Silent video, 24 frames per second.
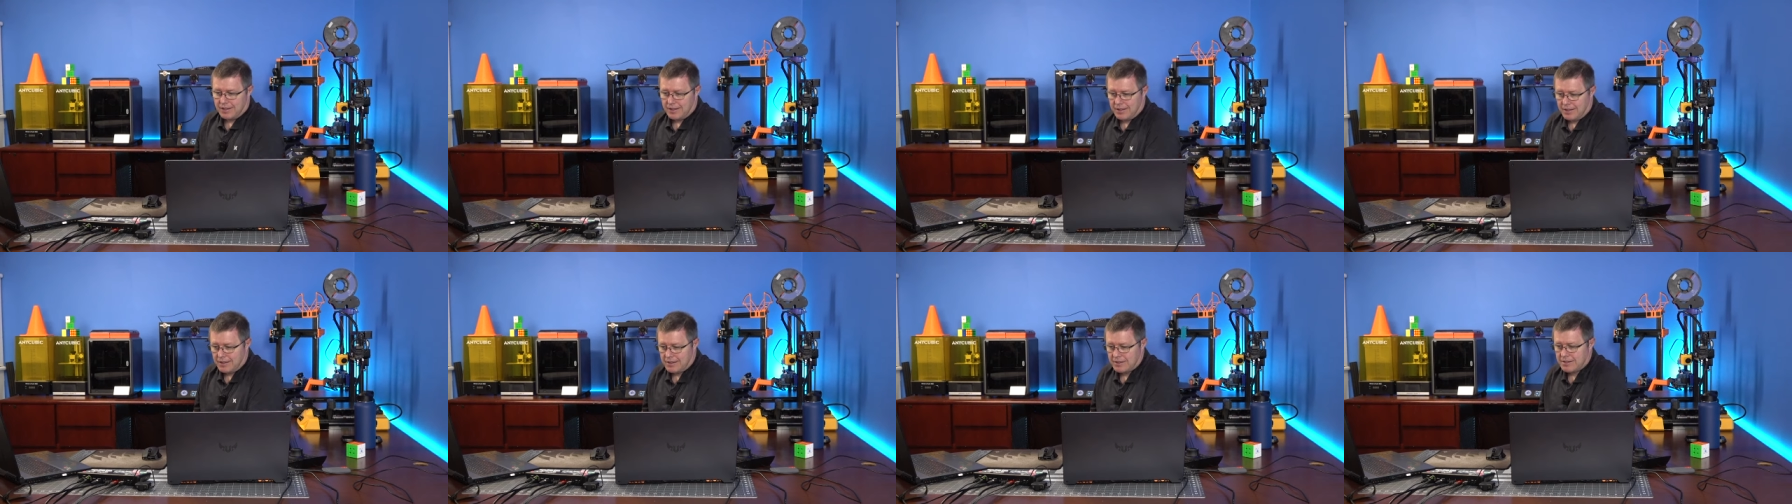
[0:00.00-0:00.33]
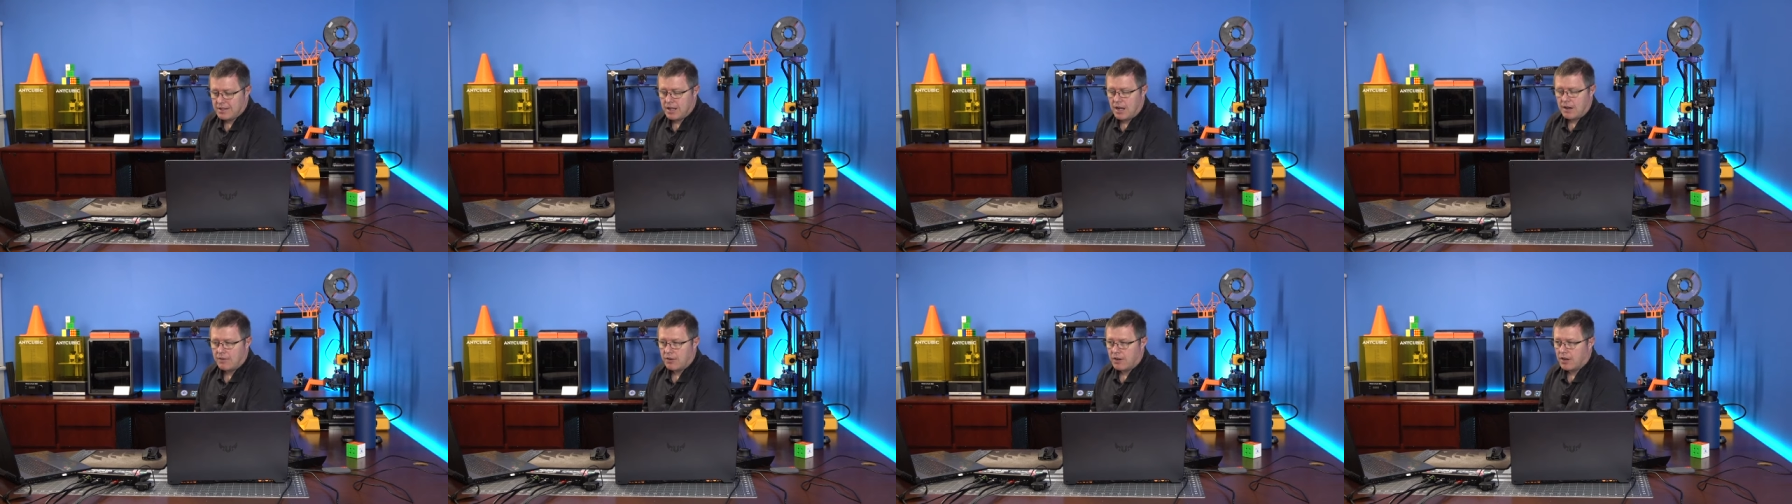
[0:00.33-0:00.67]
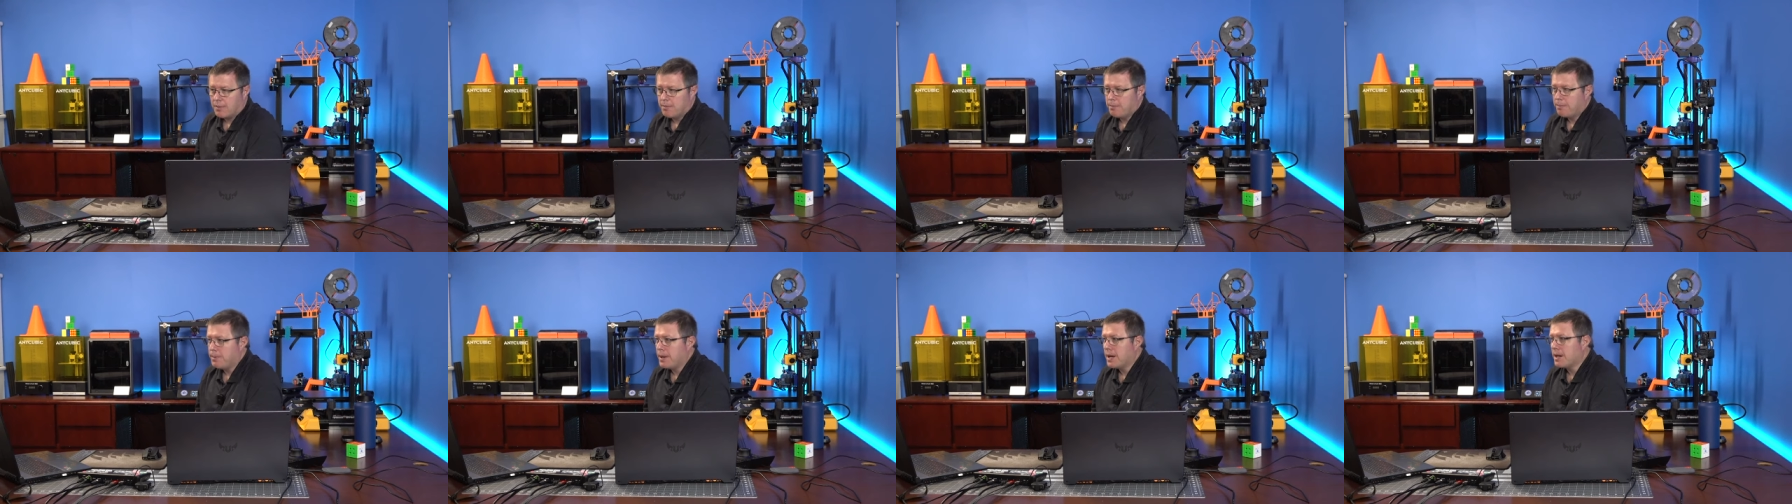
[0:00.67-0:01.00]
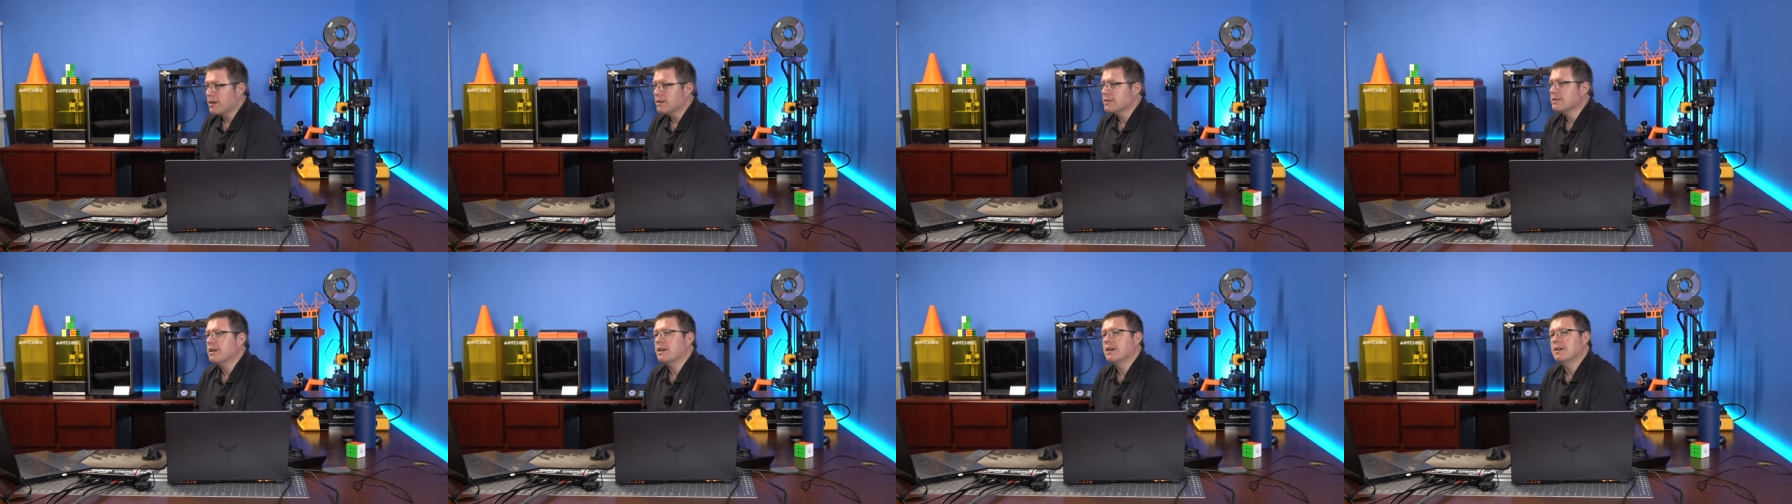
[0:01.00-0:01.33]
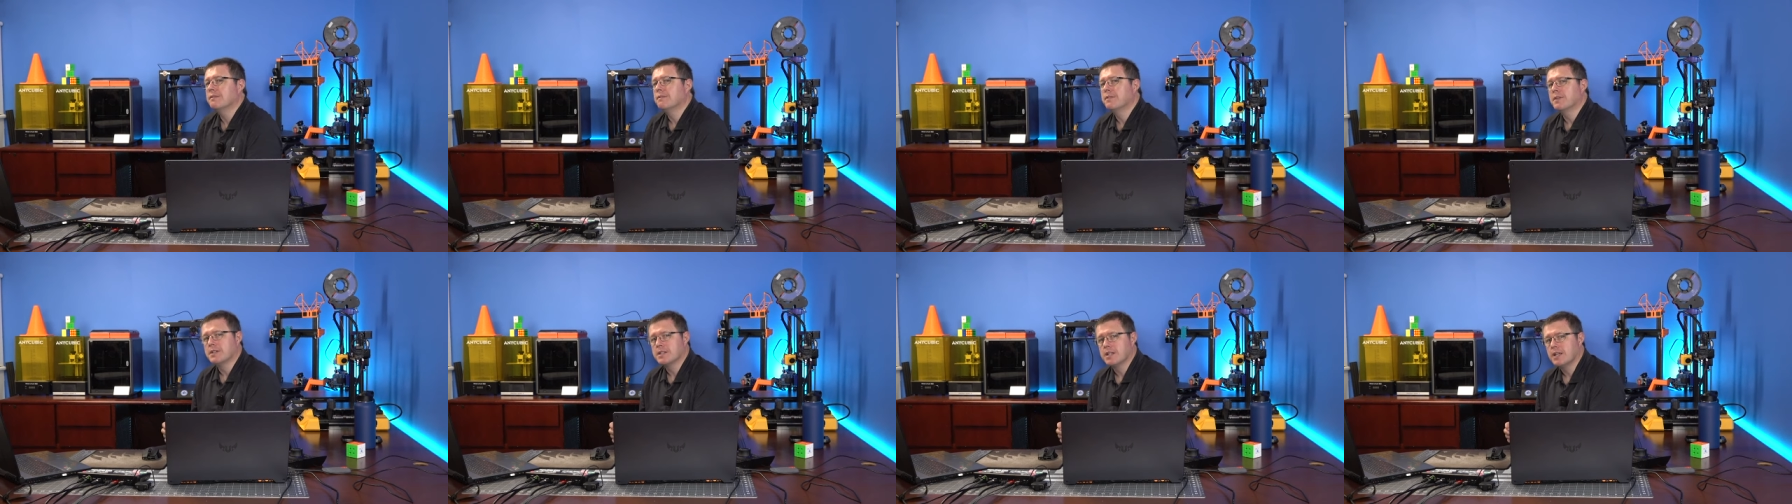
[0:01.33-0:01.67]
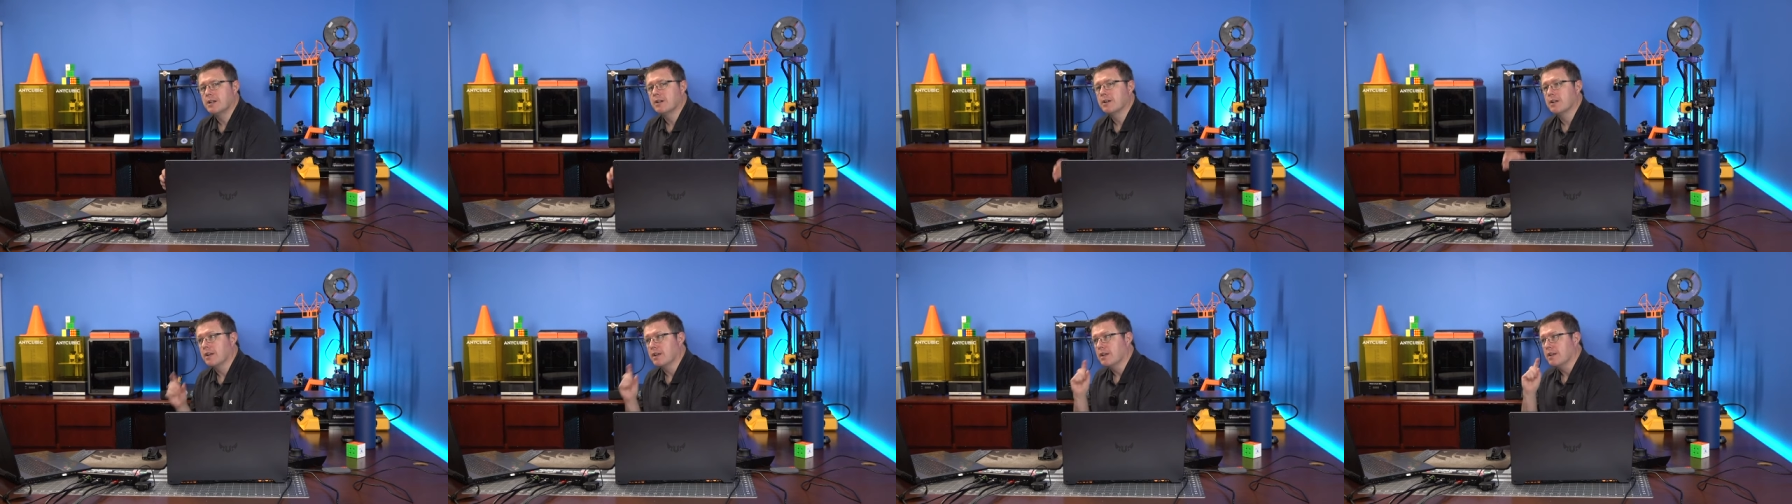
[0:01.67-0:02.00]
There's never a better time for
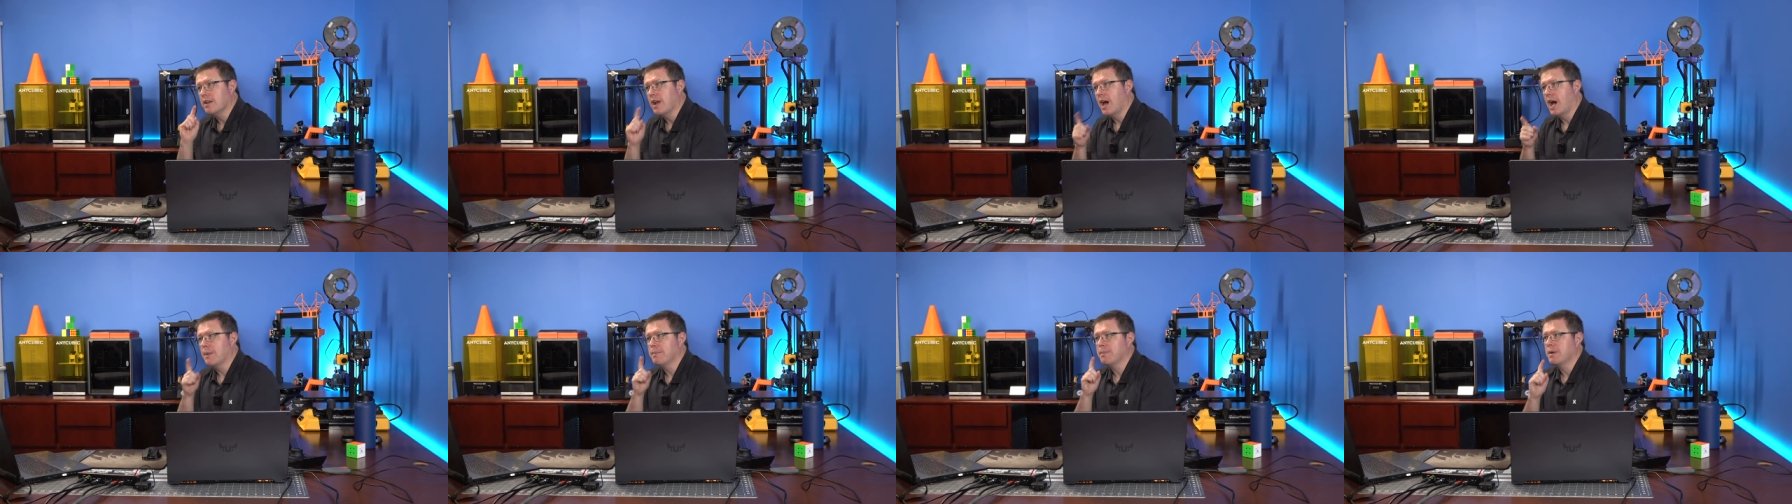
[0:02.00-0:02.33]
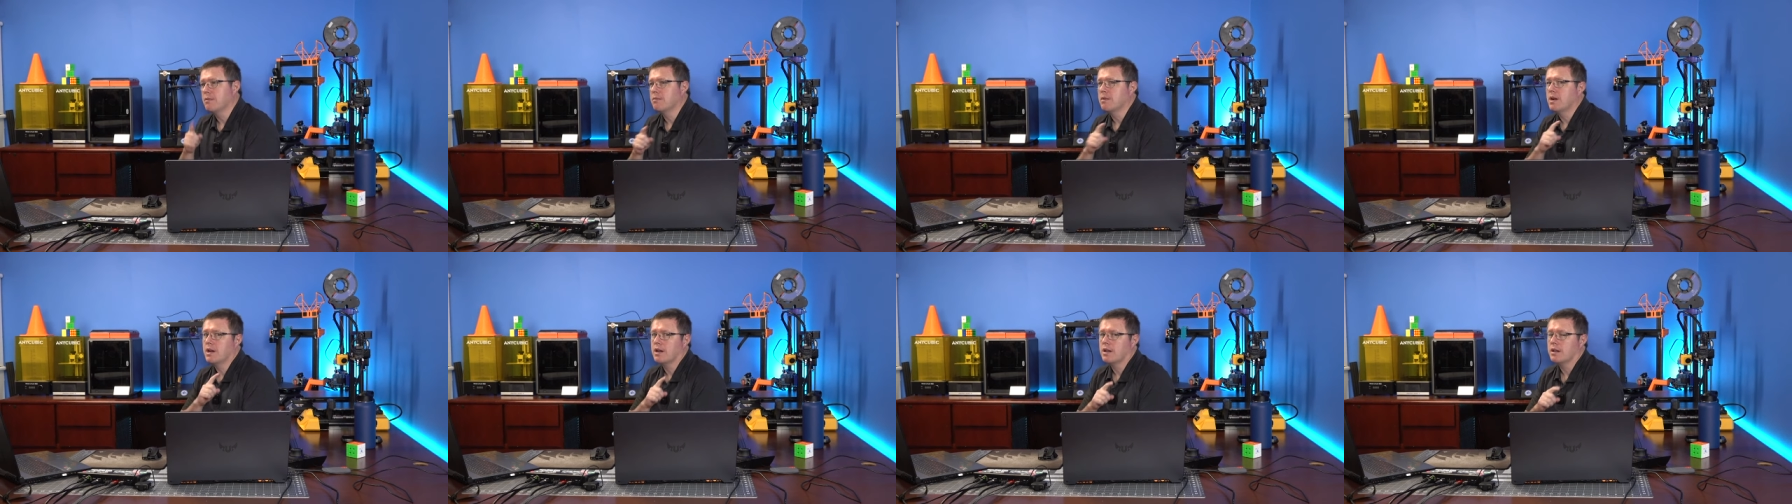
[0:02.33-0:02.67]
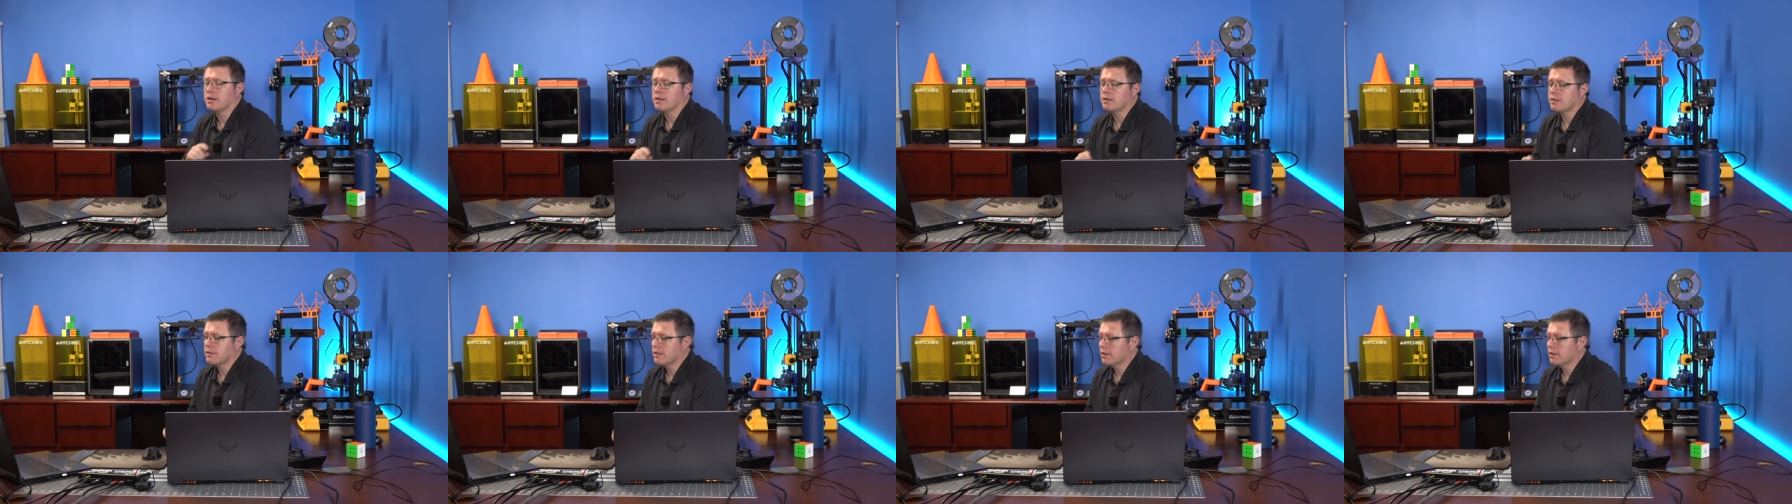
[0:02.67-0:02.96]
dinner to not be ready